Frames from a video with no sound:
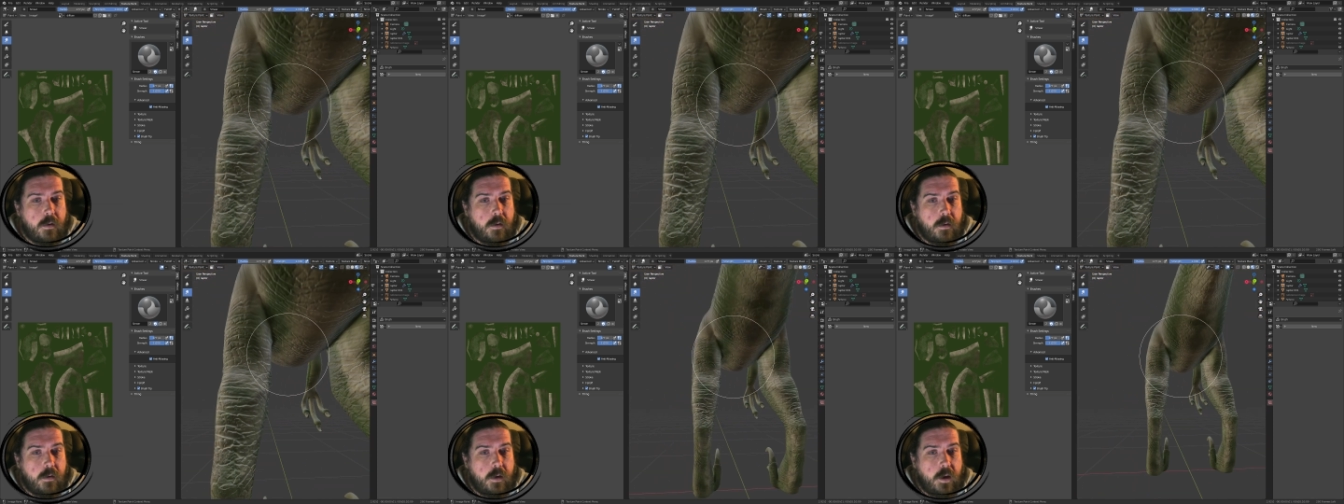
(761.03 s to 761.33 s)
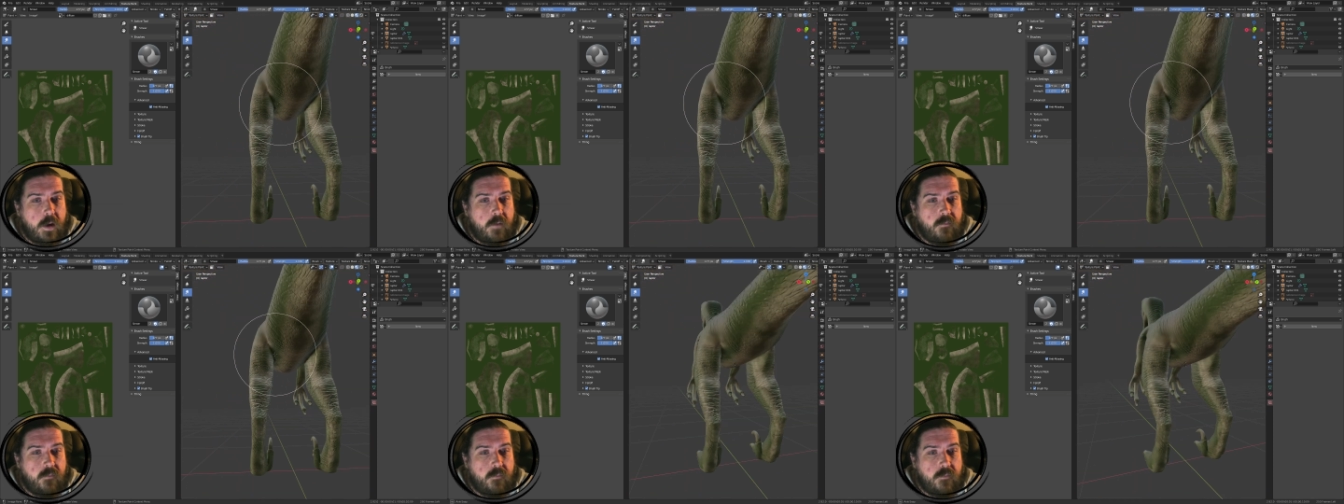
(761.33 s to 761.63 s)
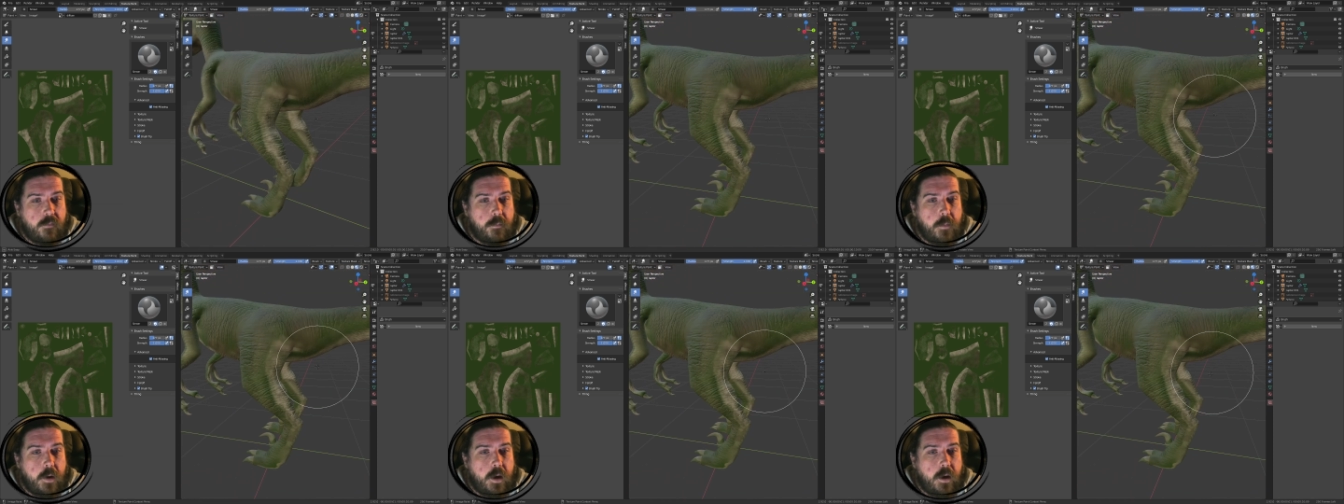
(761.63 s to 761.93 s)
Even for
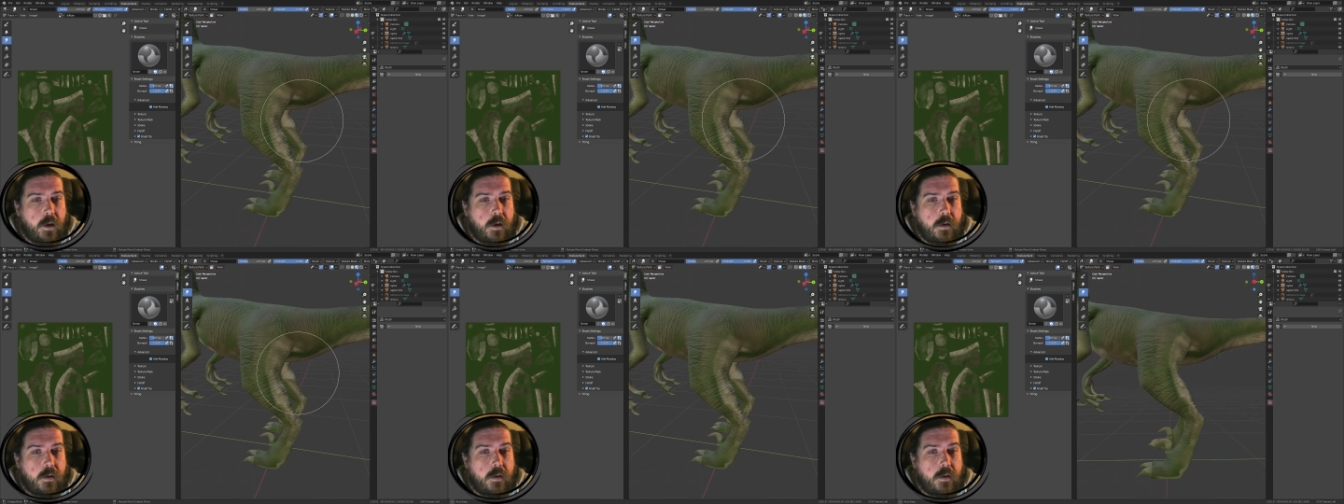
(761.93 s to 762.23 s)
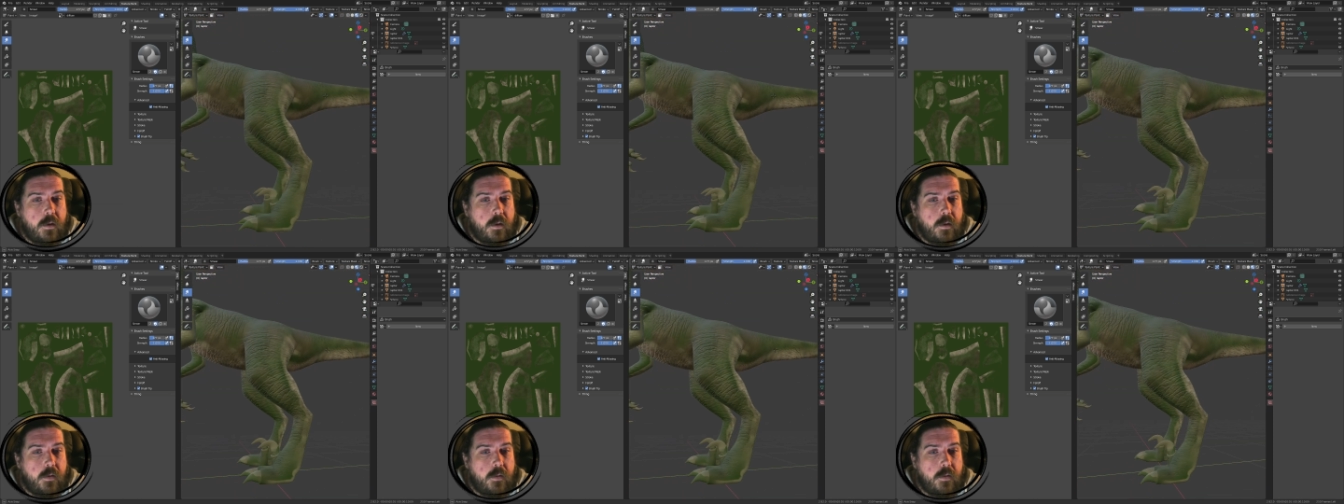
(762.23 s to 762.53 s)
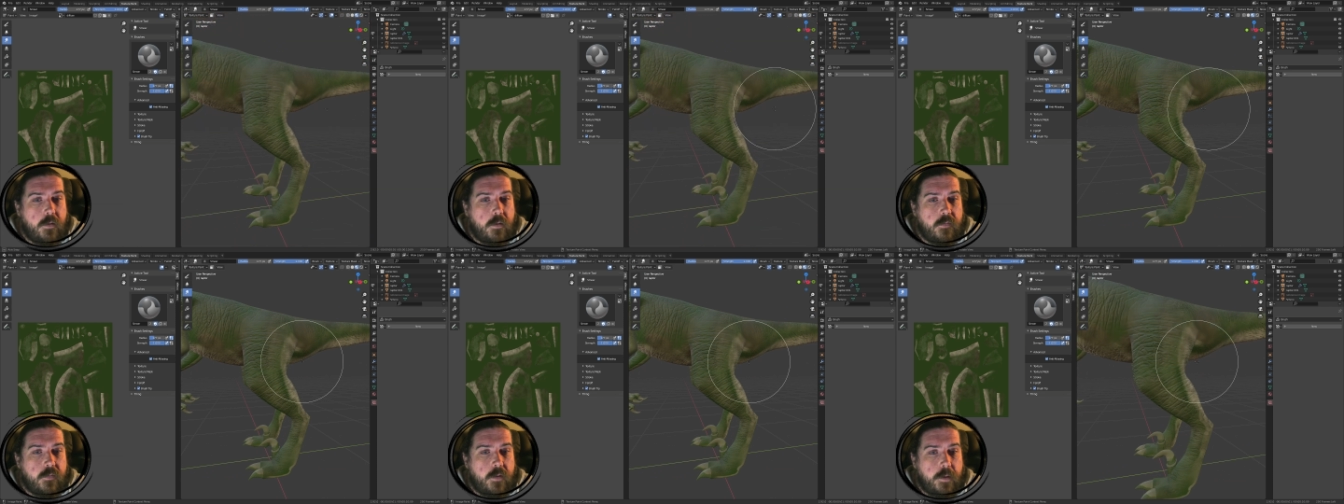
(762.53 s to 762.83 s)
me,
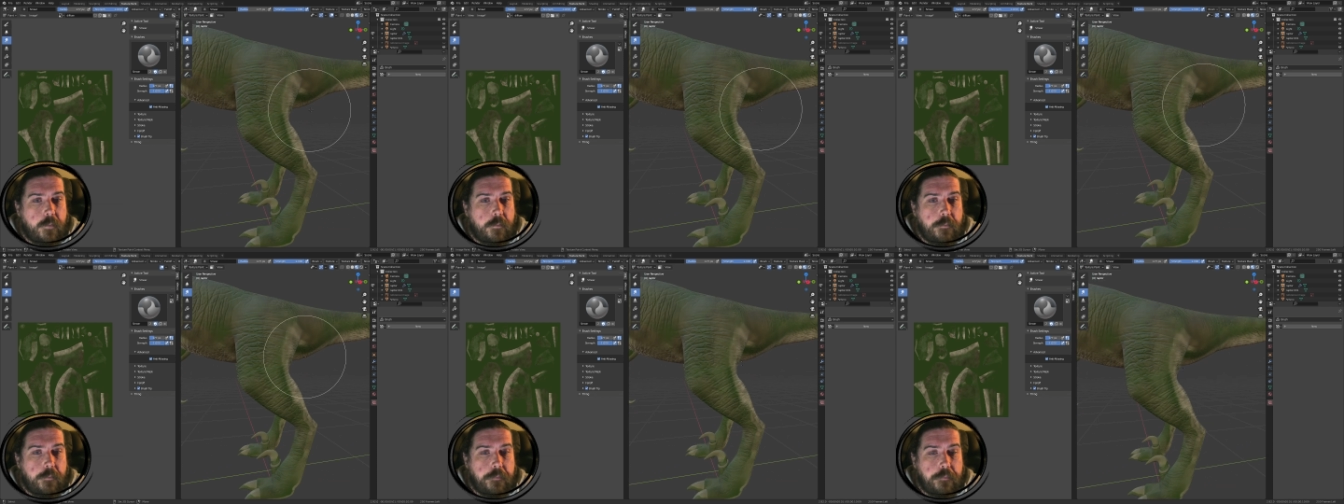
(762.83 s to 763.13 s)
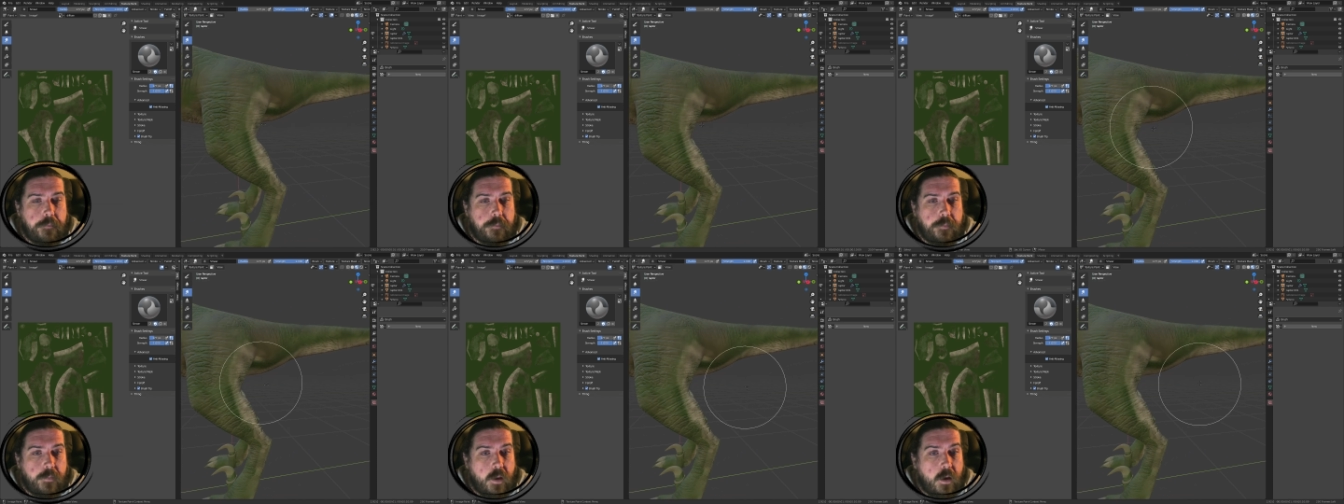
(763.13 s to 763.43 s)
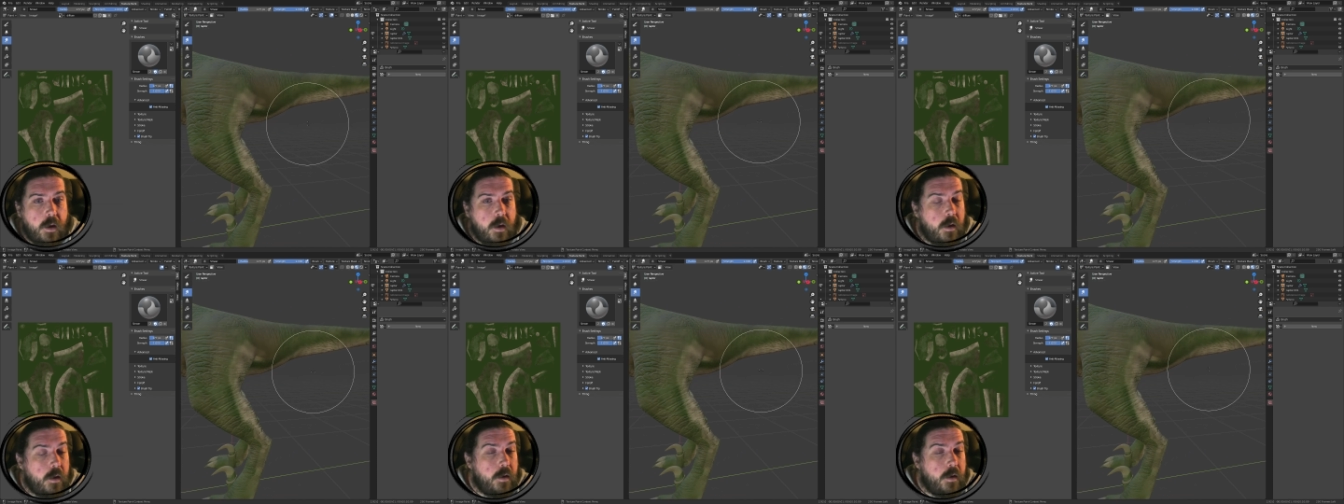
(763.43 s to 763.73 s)
this
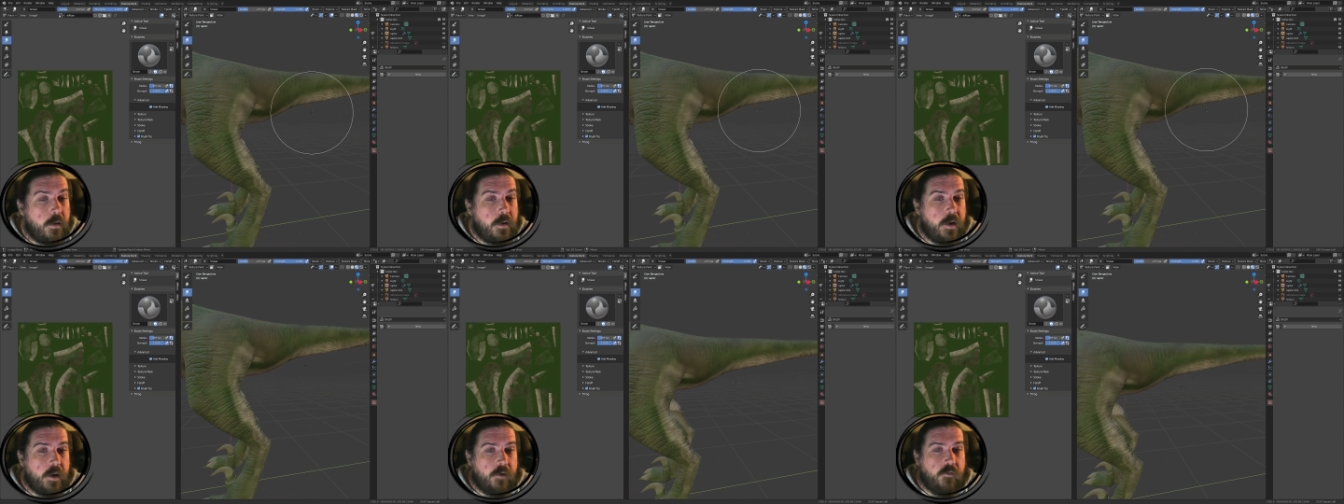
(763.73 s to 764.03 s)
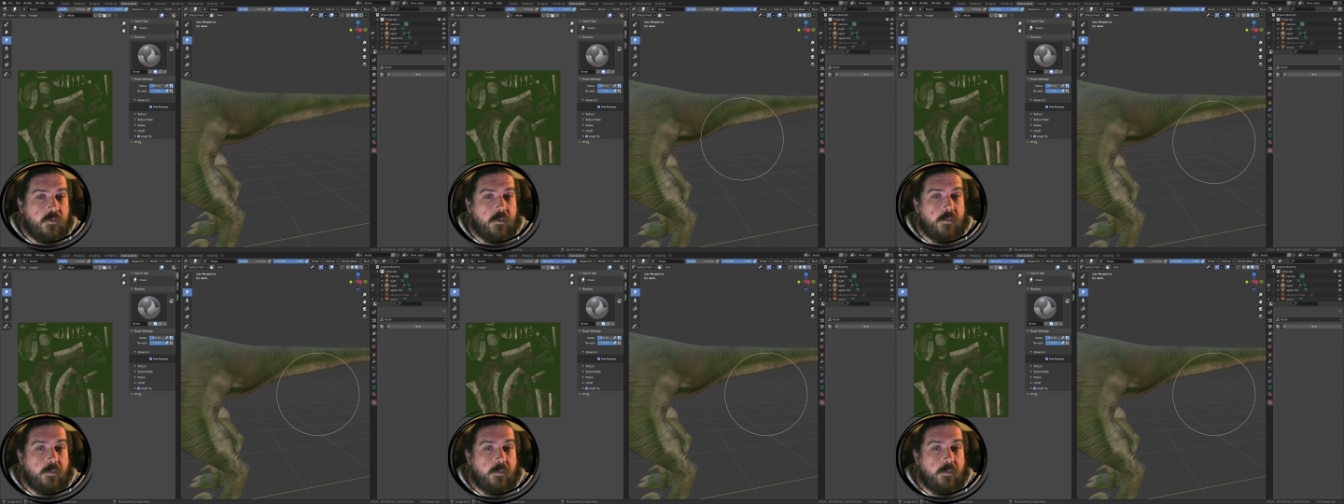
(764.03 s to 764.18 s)
texturing